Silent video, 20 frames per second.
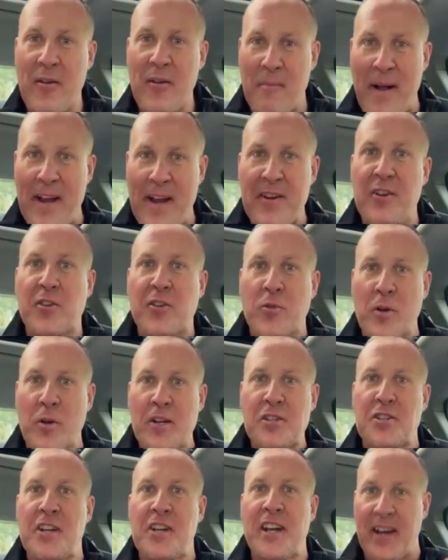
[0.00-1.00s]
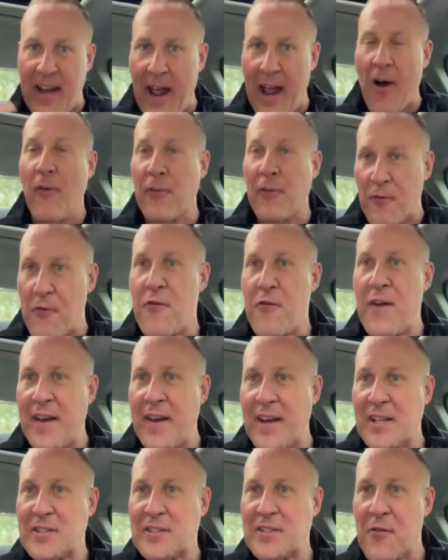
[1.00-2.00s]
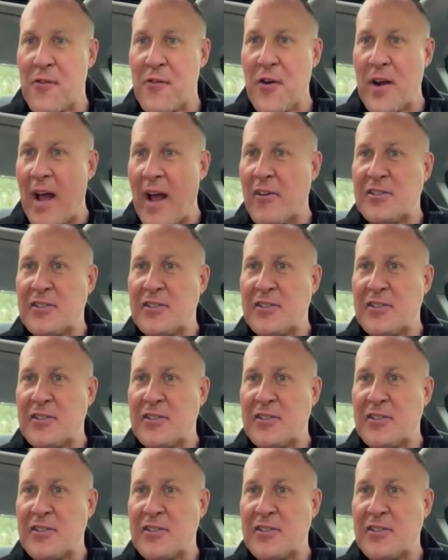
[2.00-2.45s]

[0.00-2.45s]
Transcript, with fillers: care of my nutrition and health and fitness and food.